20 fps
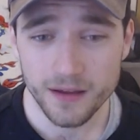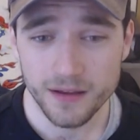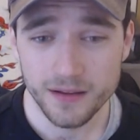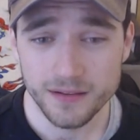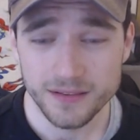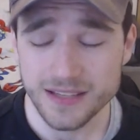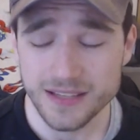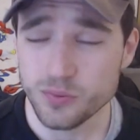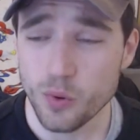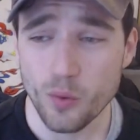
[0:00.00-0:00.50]

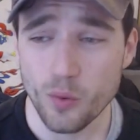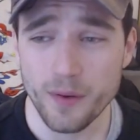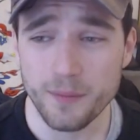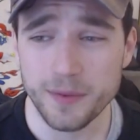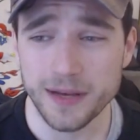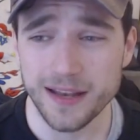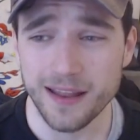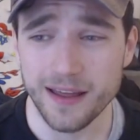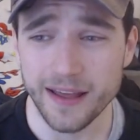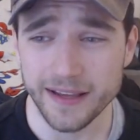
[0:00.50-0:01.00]
That's what
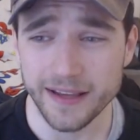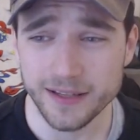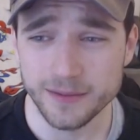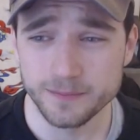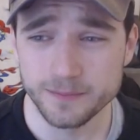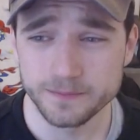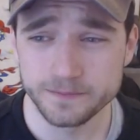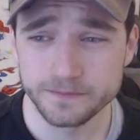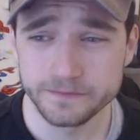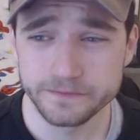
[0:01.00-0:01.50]
women like.
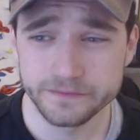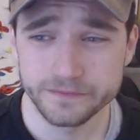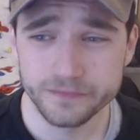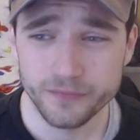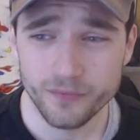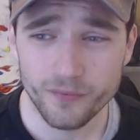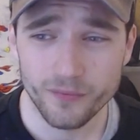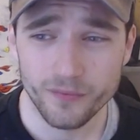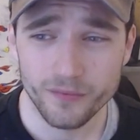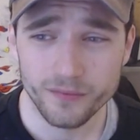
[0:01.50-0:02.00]

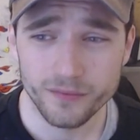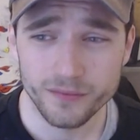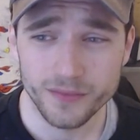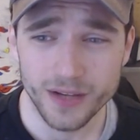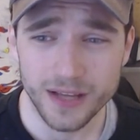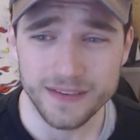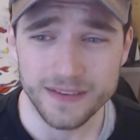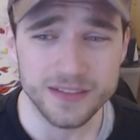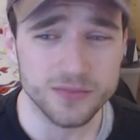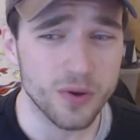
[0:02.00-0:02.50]

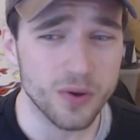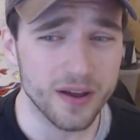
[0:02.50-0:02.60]
And that's